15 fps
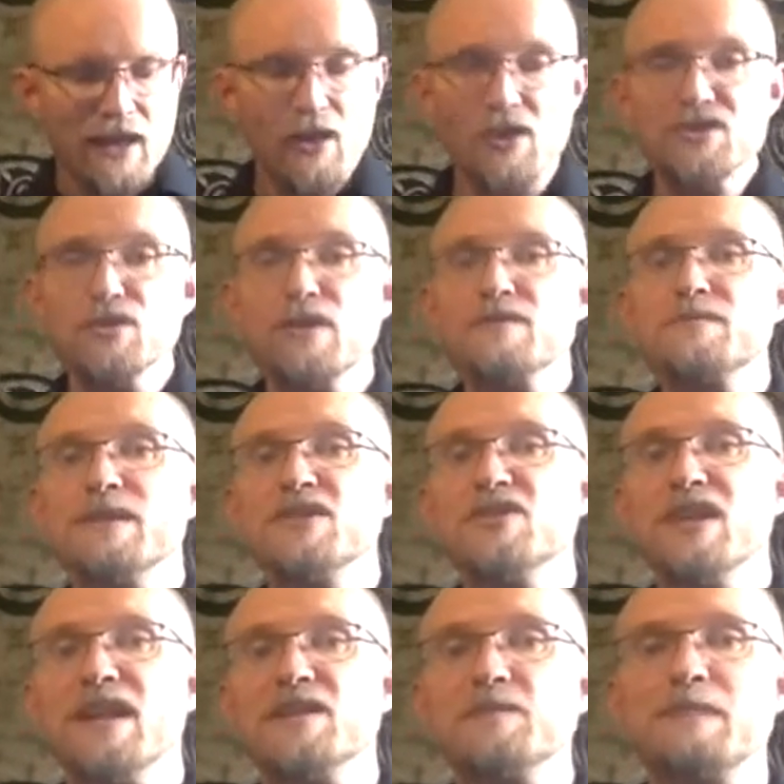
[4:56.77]
It also gives me a
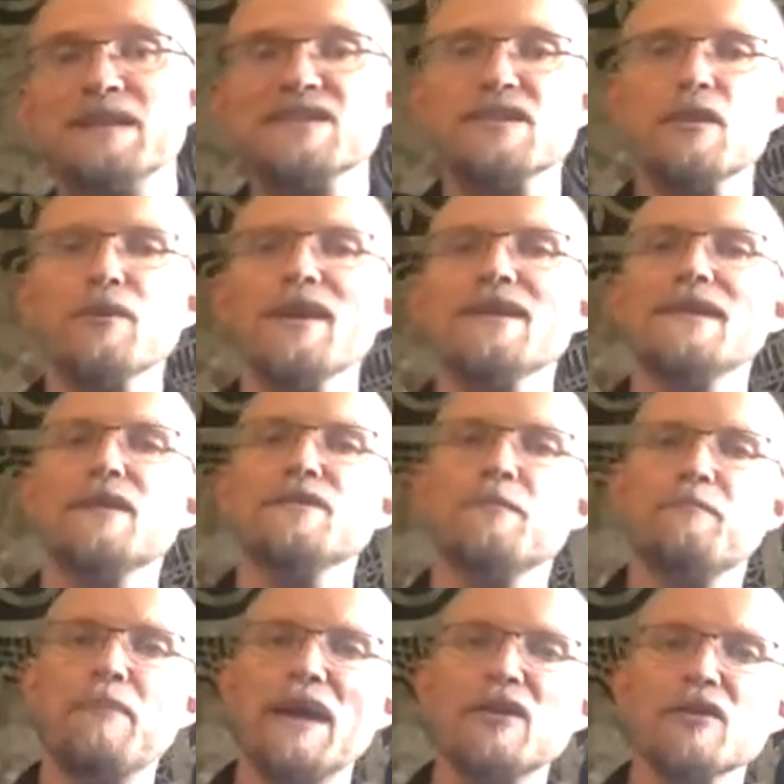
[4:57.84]
chance by slowing it down
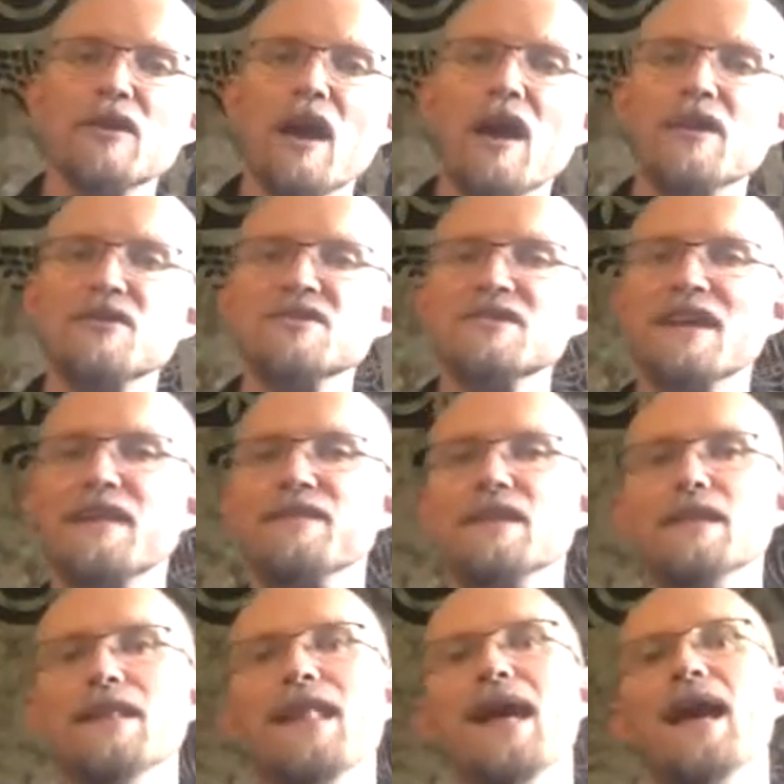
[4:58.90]
to better understand
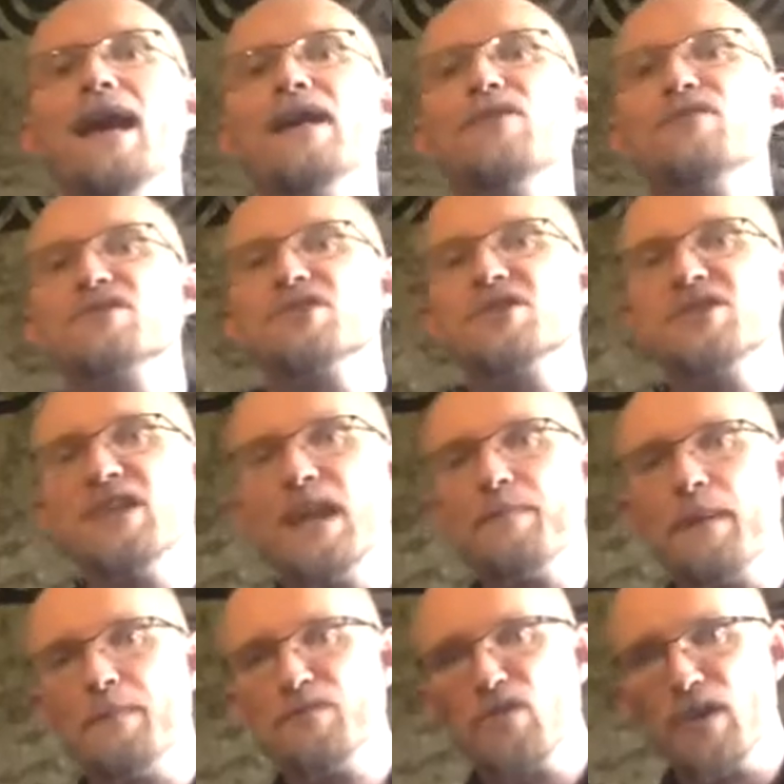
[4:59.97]
the line or the
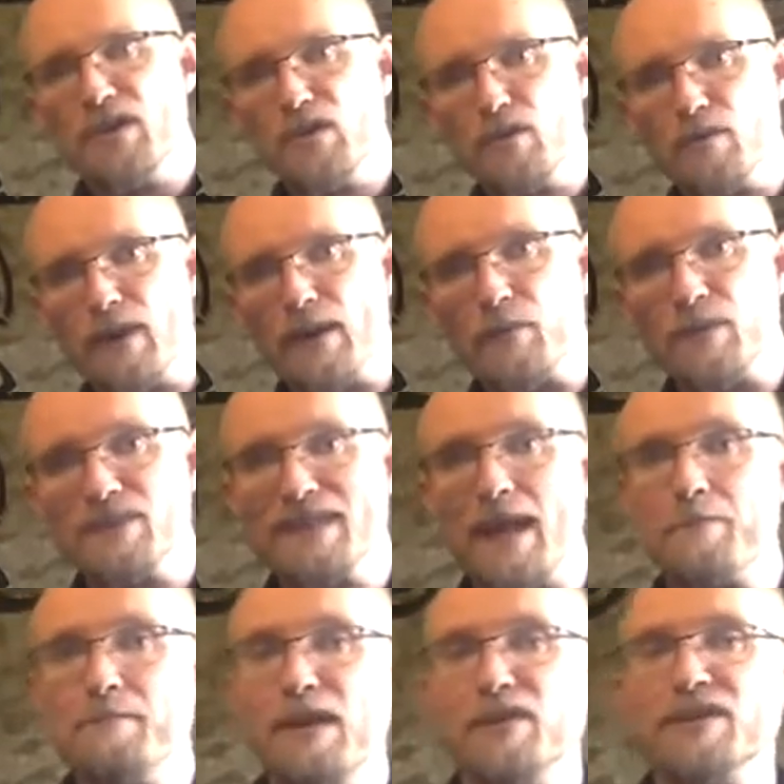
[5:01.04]
shape I'm trying to create with
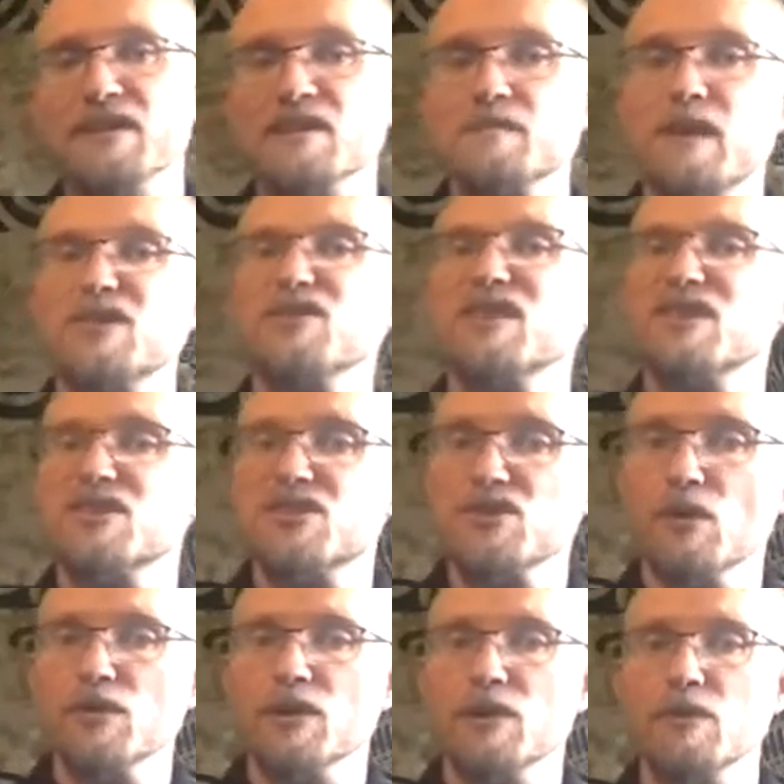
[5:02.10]
that melody, especially in a
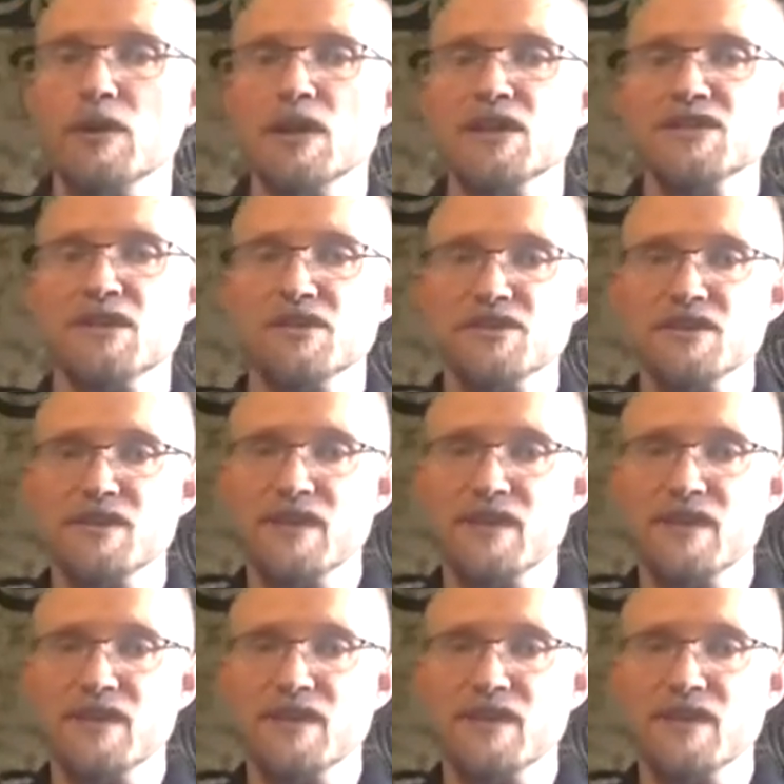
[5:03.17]
solo such